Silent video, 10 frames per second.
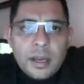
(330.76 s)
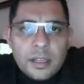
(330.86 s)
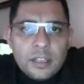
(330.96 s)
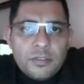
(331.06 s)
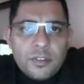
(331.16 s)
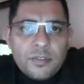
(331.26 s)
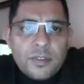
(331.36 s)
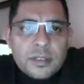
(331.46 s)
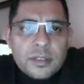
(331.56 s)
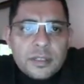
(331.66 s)
different
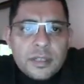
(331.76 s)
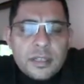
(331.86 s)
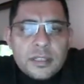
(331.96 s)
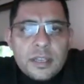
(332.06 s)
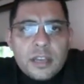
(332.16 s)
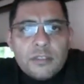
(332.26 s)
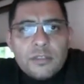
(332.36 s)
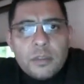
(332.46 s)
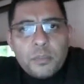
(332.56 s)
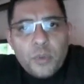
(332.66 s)
phrases, and inside of
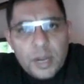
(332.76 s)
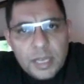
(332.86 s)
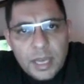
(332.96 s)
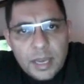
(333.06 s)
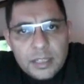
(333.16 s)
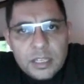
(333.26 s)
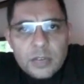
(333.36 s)
the predicate